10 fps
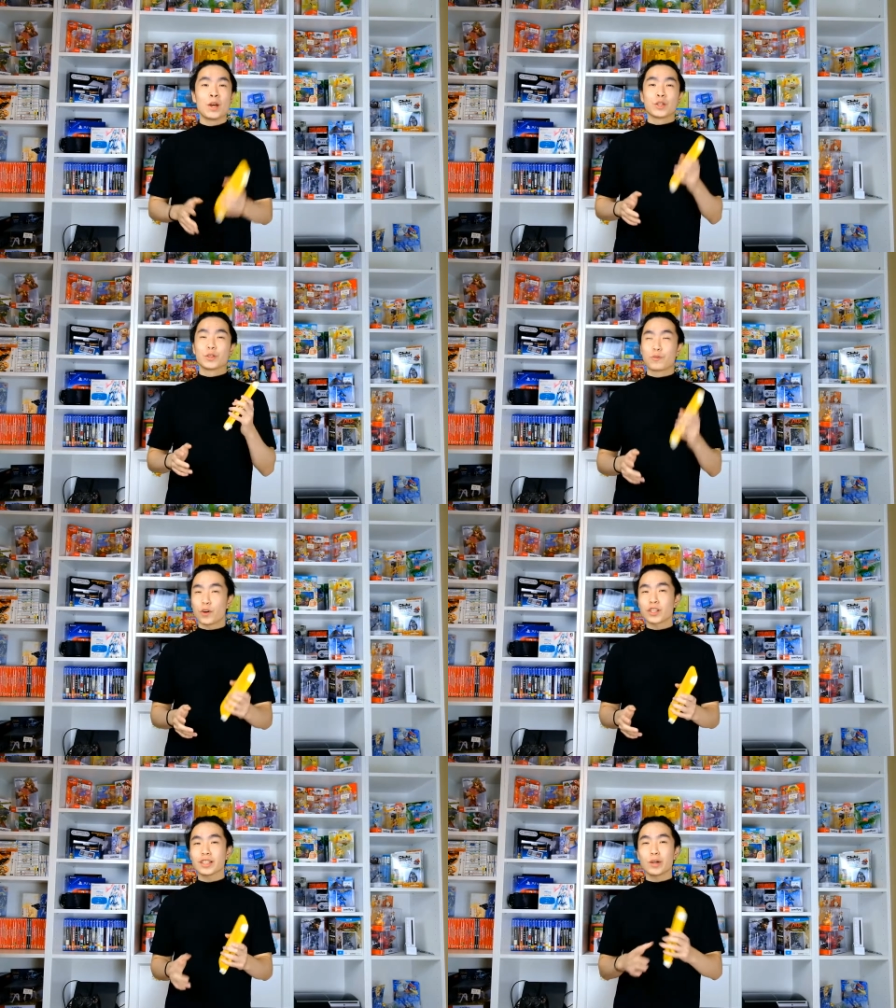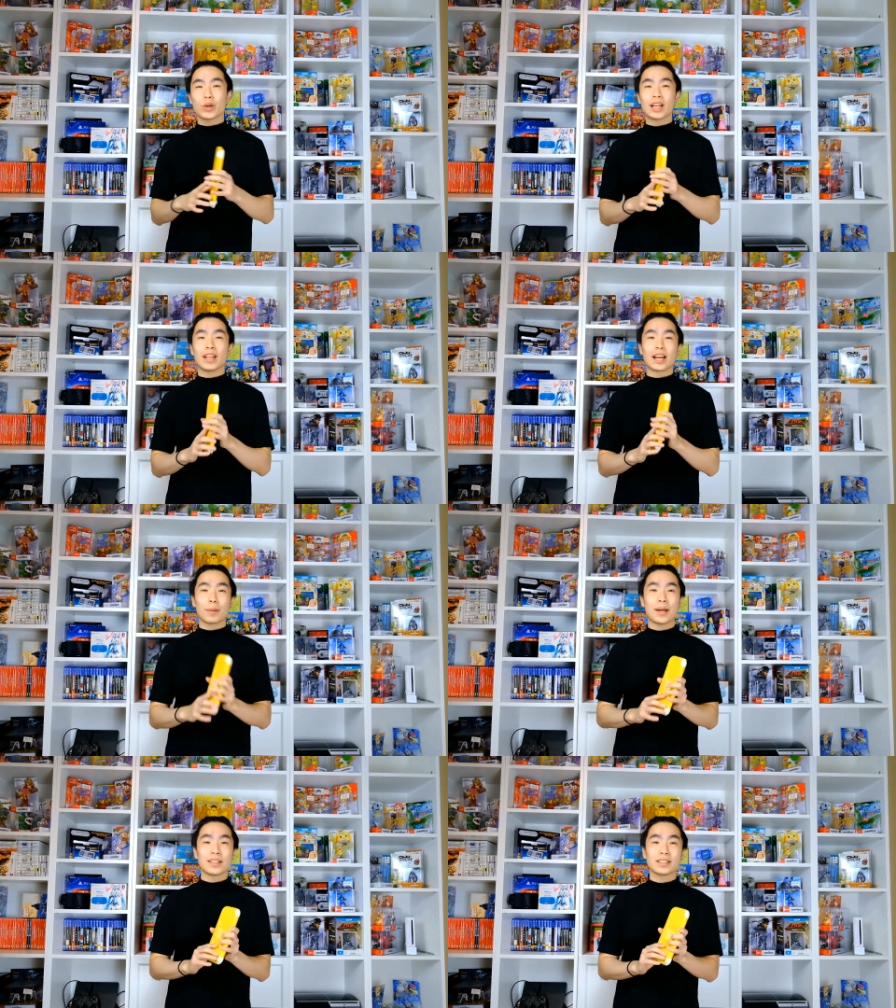So firstly, what I like
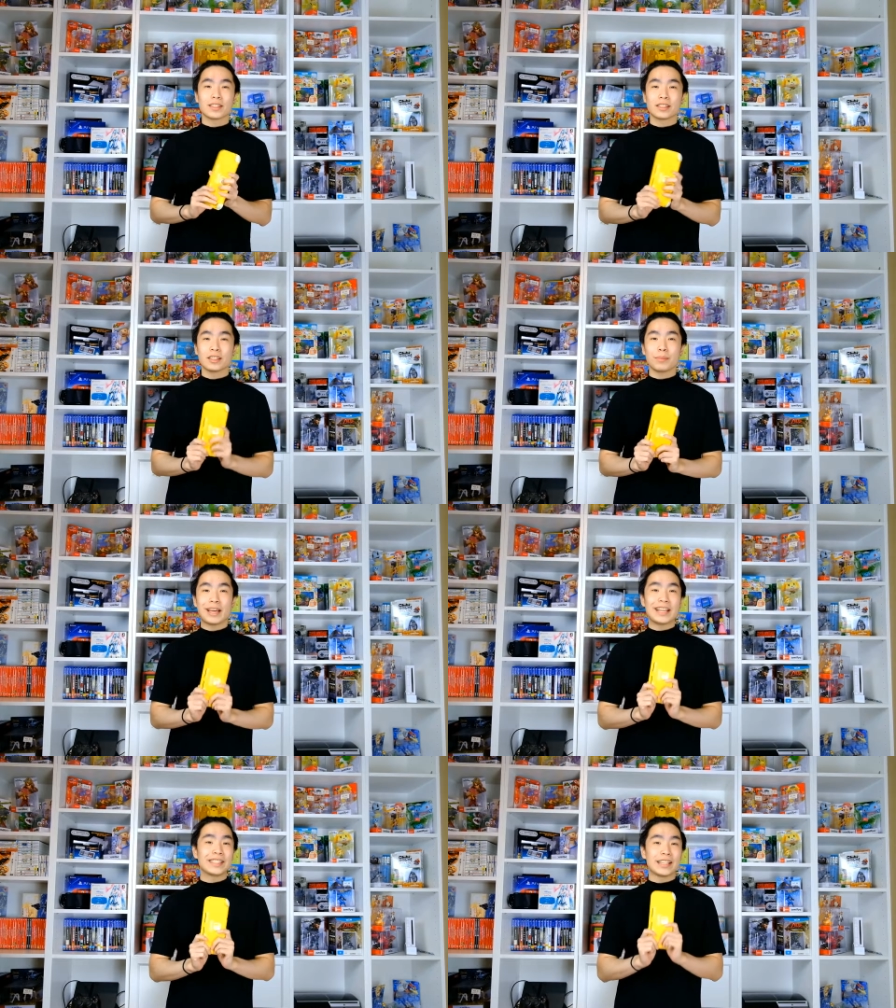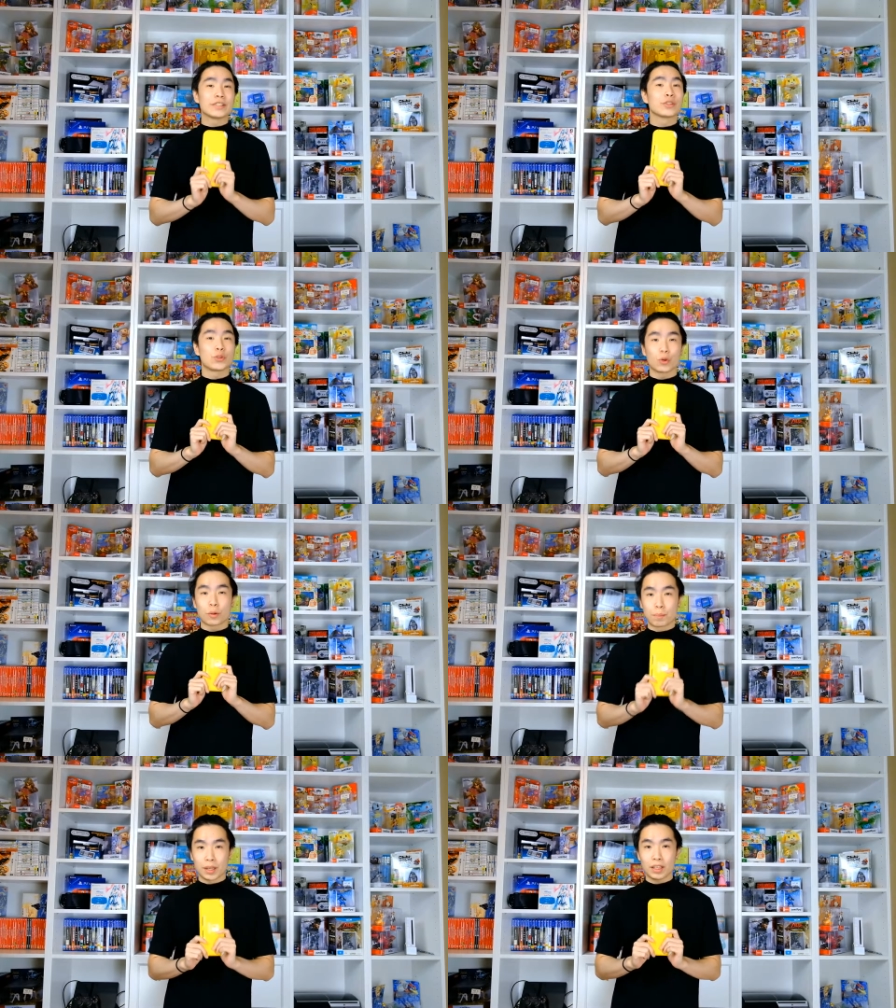about this system is its
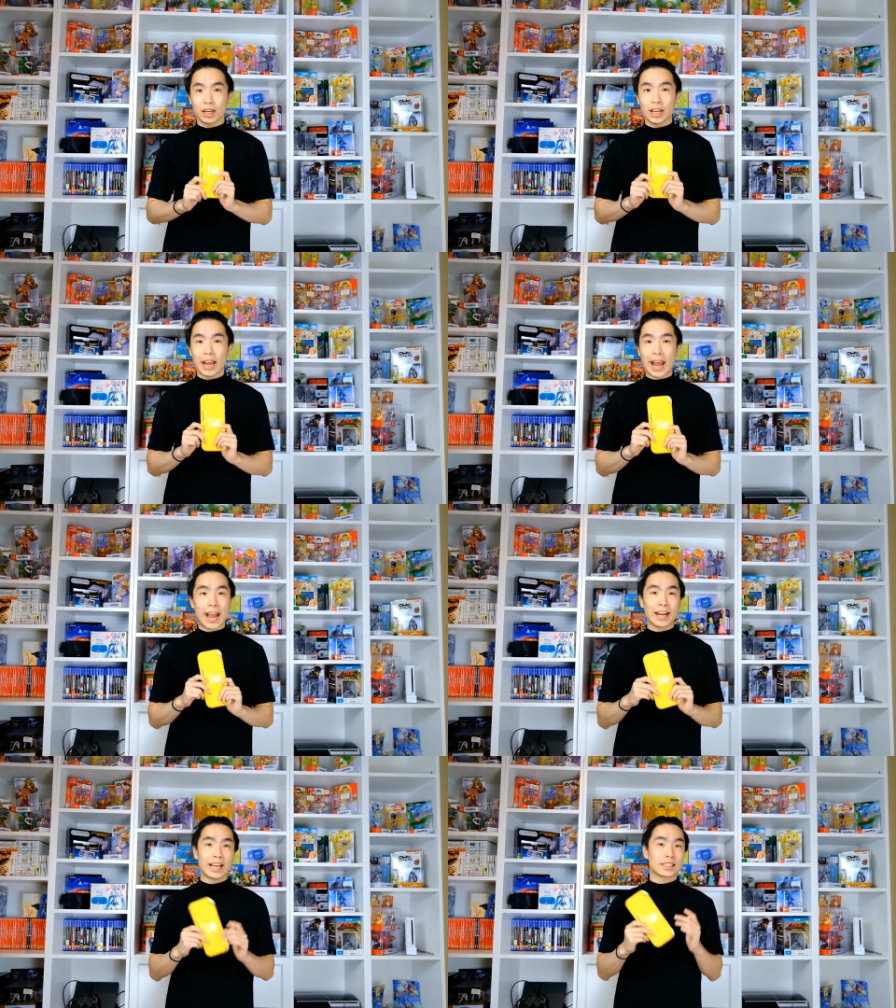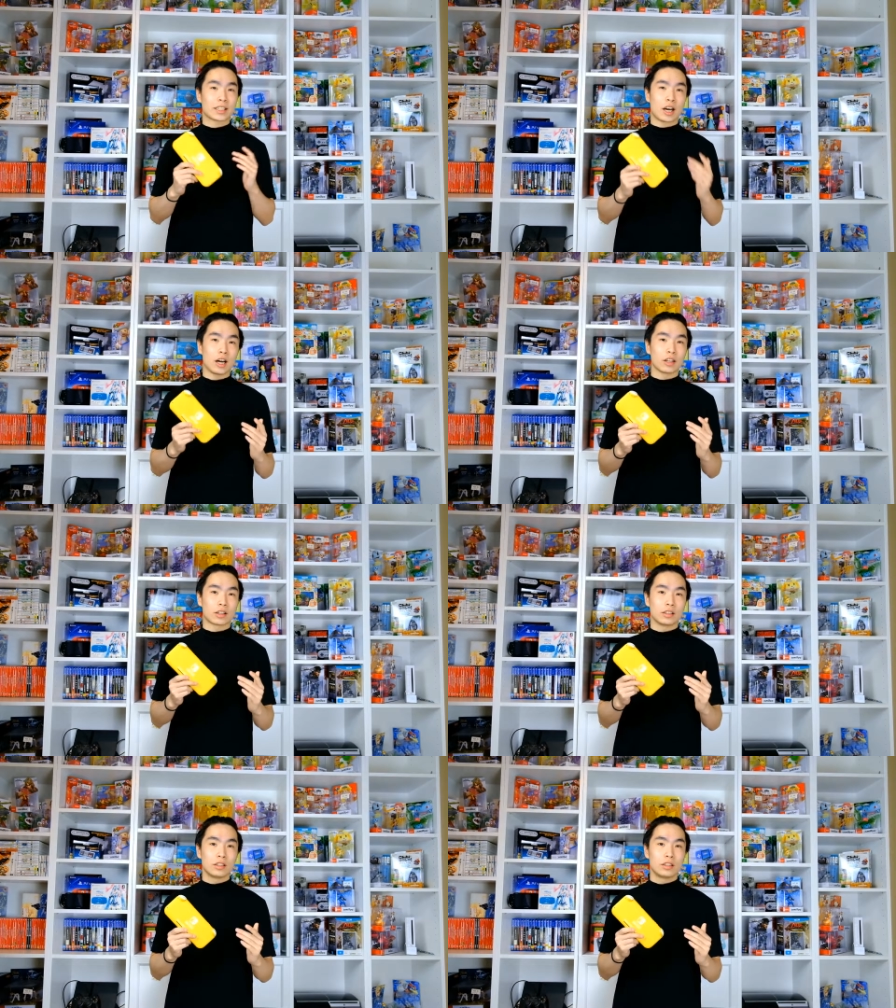durability and its color.